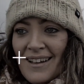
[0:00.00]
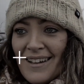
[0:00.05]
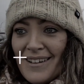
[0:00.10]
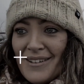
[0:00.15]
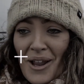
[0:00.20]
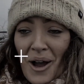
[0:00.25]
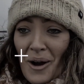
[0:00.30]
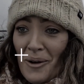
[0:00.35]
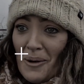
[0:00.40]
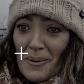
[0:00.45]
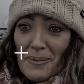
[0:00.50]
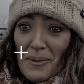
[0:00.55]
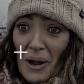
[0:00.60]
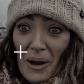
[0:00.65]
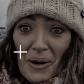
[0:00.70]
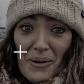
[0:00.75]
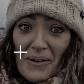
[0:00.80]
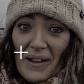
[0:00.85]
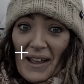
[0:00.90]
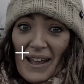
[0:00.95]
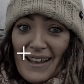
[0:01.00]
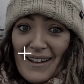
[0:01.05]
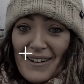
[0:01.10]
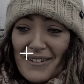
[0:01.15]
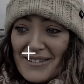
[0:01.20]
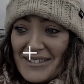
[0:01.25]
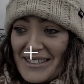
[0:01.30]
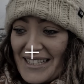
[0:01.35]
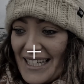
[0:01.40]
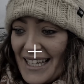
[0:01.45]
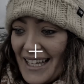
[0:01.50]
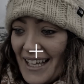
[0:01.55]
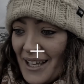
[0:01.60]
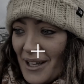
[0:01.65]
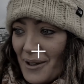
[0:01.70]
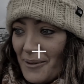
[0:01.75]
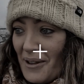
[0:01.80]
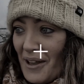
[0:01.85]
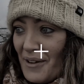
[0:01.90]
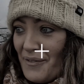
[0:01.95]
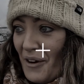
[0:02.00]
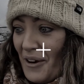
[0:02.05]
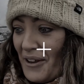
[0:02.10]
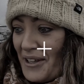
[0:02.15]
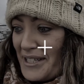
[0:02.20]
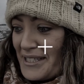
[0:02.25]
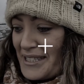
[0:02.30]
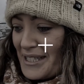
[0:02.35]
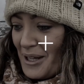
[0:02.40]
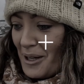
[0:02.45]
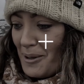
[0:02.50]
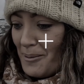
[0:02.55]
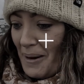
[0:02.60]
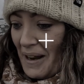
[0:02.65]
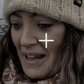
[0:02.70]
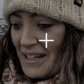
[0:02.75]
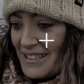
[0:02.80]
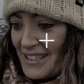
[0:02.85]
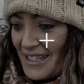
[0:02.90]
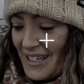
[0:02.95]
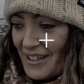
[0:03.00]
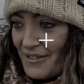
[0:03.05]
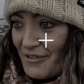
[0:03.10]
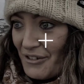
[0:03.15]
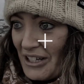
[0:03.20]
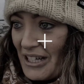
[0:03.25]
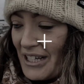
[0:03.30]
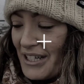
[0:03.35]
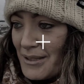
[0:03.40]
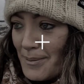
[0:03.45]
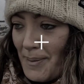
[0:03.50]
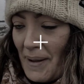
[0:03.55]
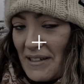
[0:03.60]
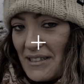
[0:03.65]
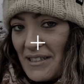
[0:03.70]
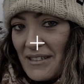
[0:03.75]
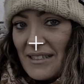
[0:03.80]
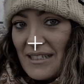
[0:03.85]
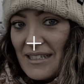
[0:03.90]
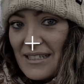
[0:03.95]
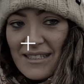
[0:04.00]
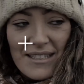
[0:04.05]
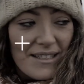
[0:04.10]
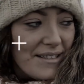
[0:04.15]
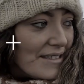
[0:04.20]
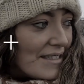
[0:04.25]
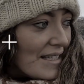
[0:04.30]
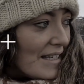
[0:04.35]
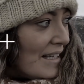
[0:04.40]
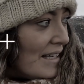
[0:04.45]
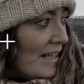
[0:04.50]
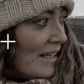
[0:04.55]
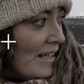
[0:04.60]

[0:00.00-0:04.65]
No, I'm not okay, honestly. We have hikes and all planned and I really depend on this, honestly.